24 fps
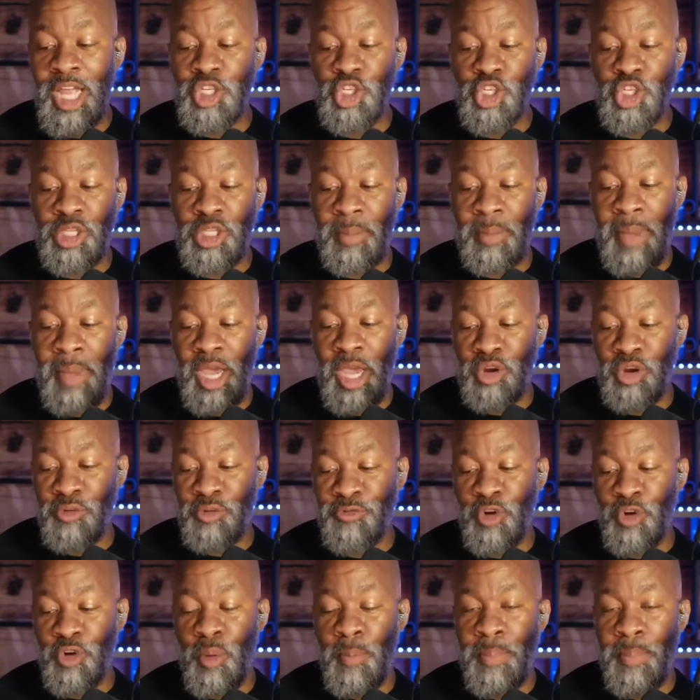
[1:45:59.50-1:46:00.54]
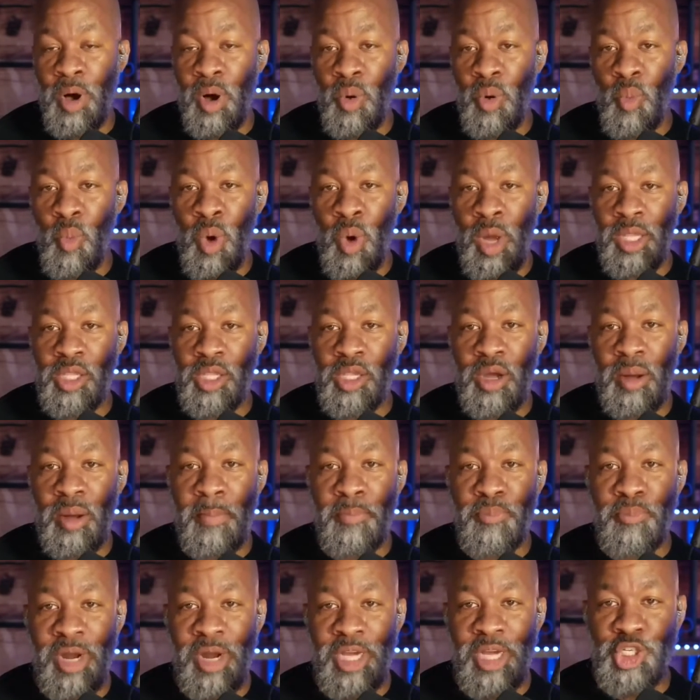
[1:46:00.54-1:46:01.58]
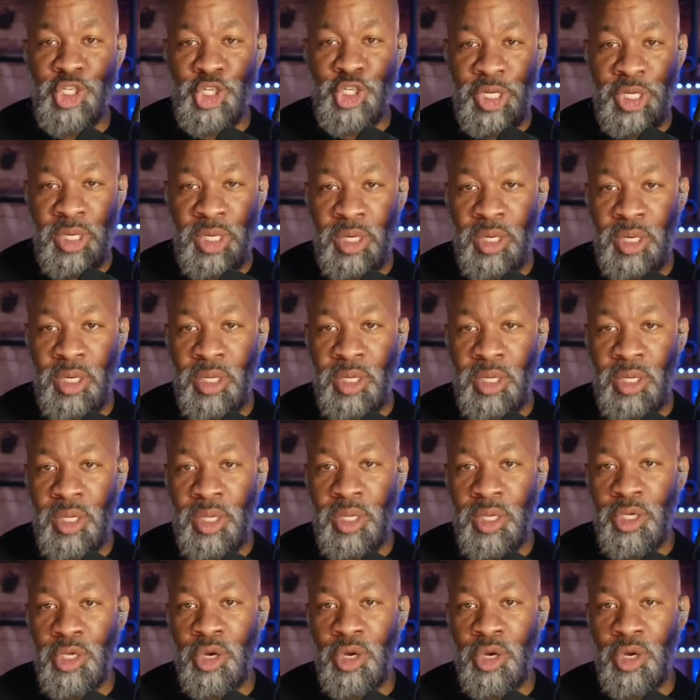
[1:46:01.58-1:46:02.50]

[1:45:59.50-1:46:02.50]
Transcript: not just a microphone, but what compression